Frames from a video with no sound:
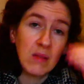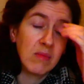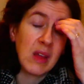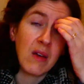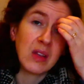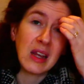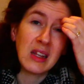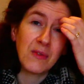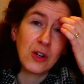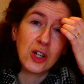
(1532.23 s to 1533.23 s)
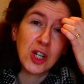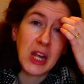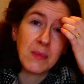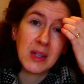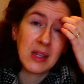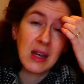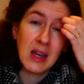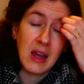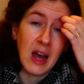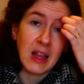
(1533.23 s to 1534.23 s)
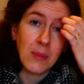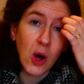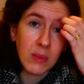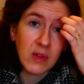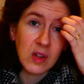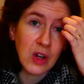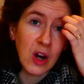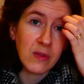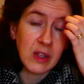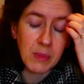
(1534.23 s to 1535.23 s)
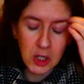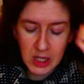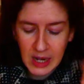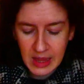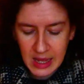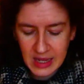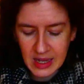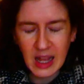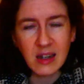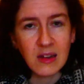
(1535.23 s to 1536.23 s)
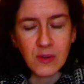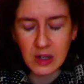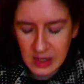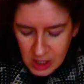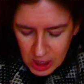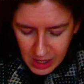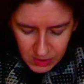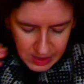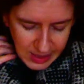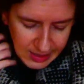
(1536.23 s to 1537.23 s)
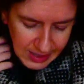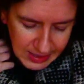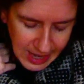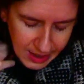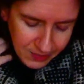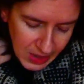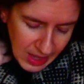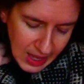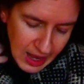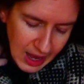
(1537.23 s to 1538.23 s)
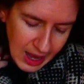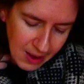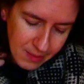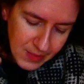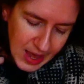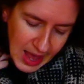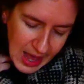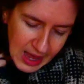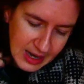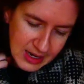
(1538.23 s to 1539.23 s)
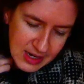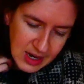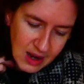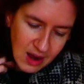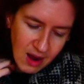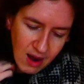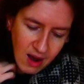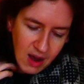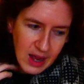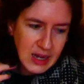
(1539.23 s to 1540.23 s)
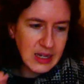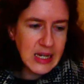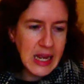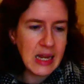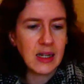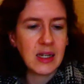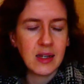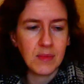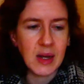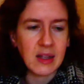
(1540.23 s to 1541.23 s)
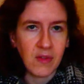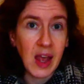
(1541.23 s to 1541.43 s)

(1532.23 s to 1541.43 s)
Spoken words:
they have slightly different shapes at the bottom of the scarf, especially, I think, and different stitch counts and things like that. And I knit myself a